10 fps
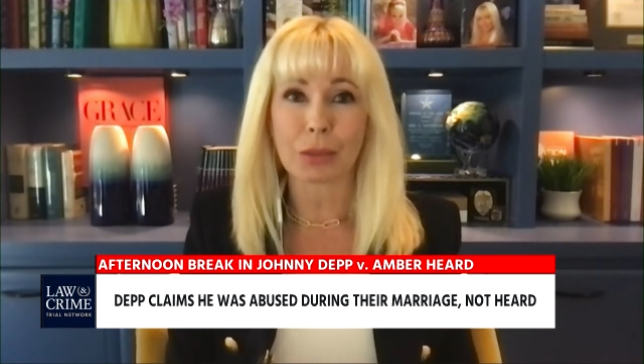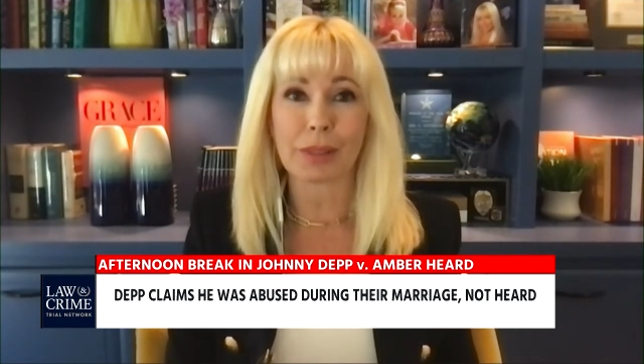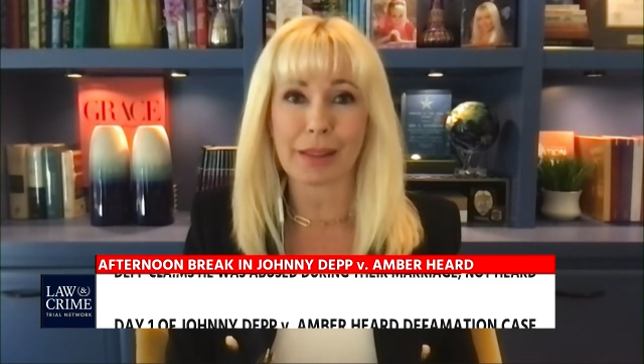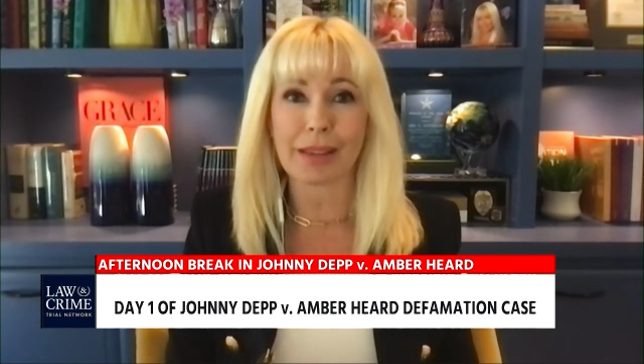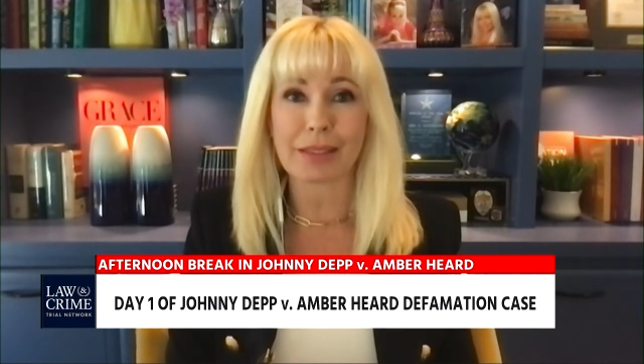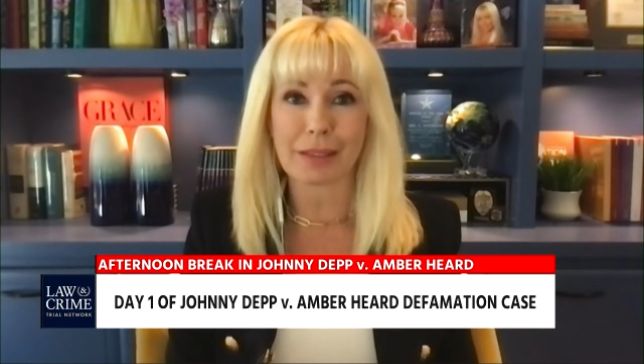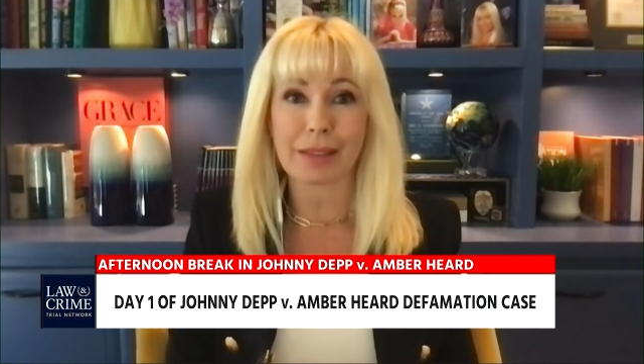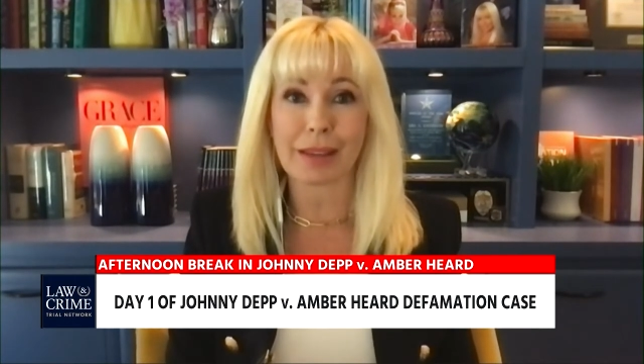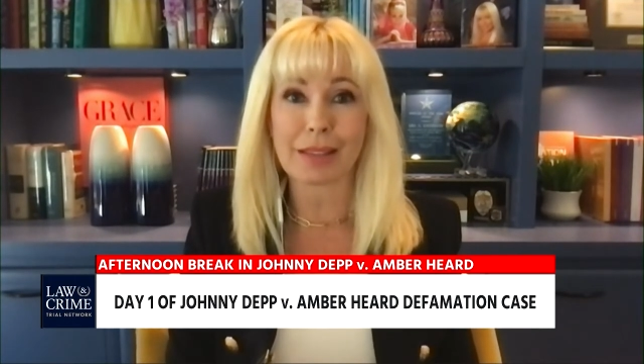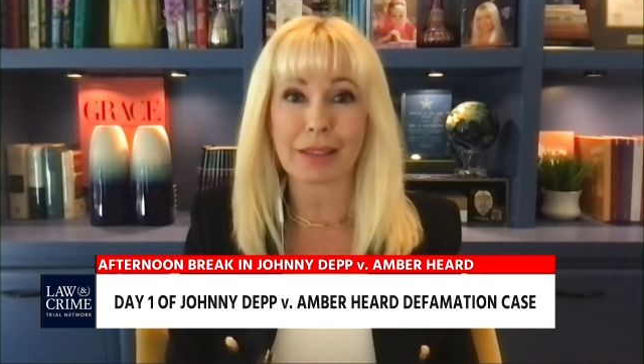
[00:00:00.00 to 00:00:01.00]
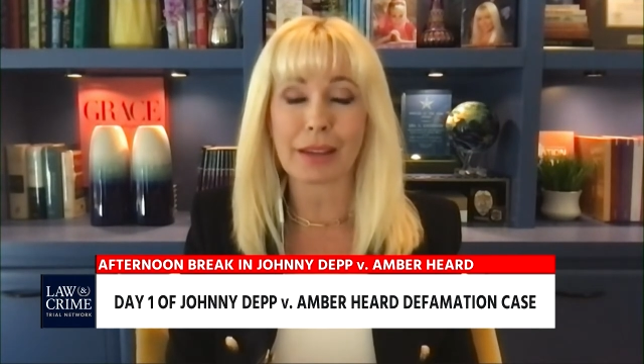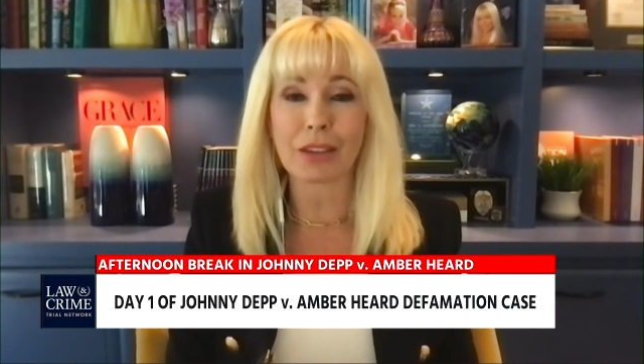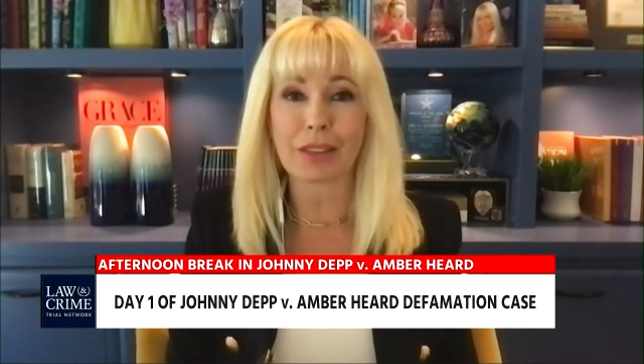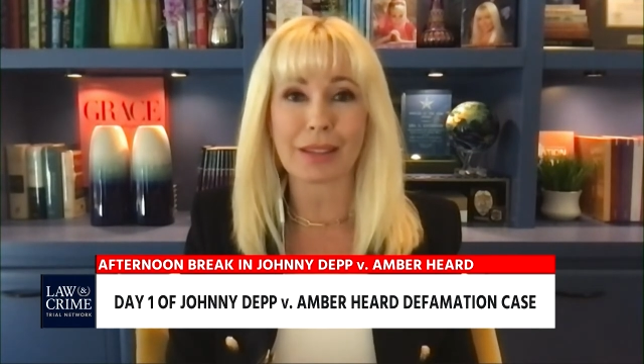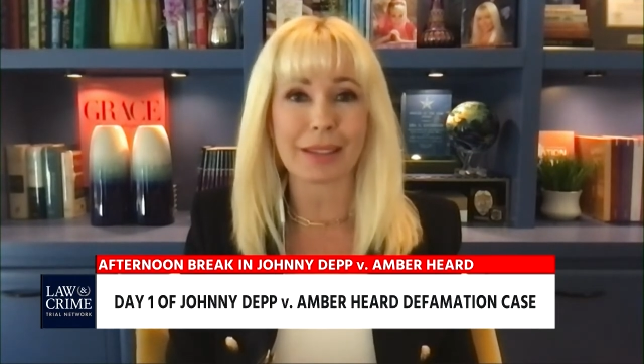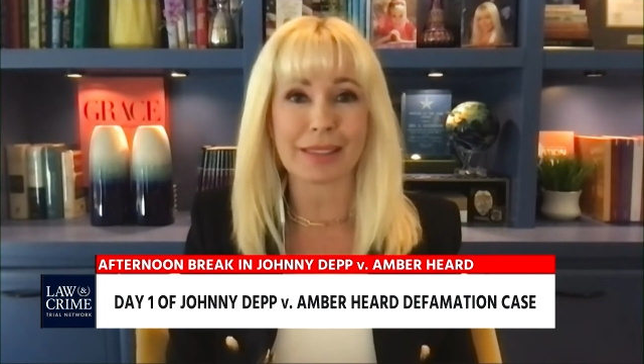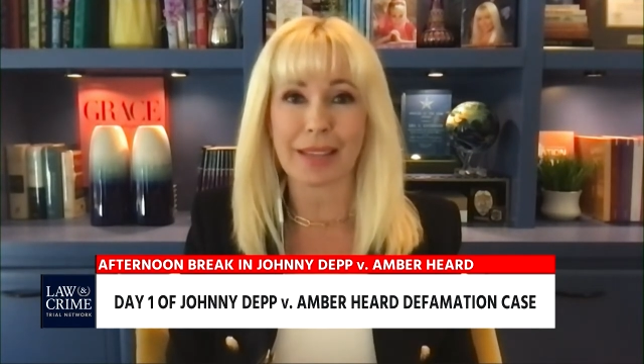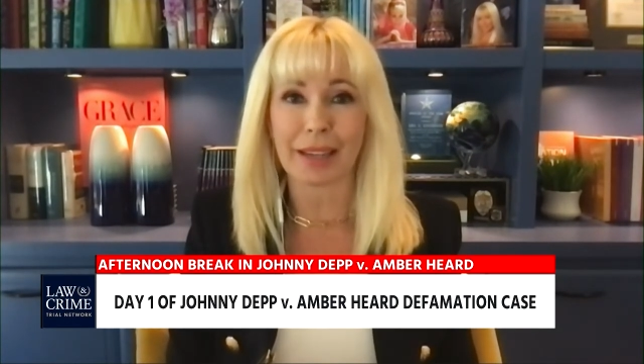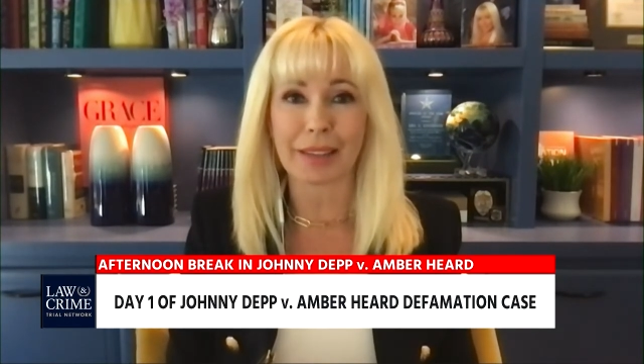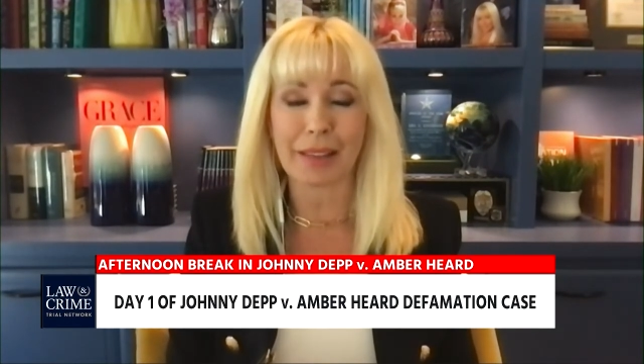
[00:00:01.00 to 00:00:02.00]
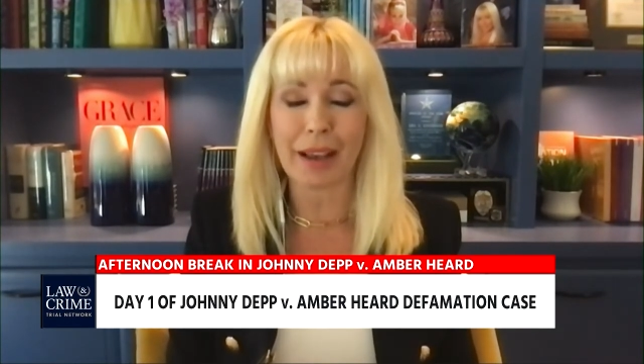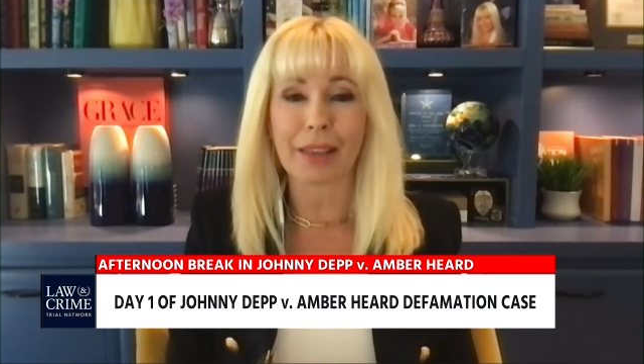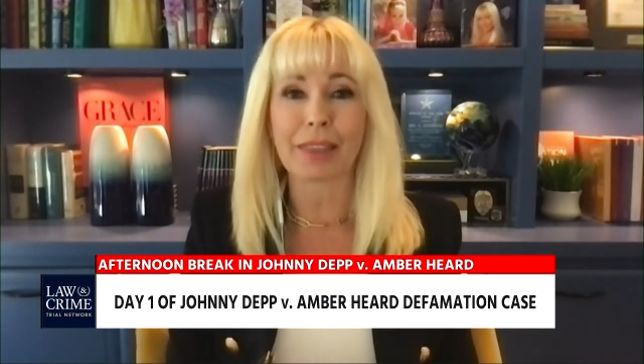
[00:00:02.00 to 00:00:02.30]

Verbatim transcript: Three days days later, they did exactly that.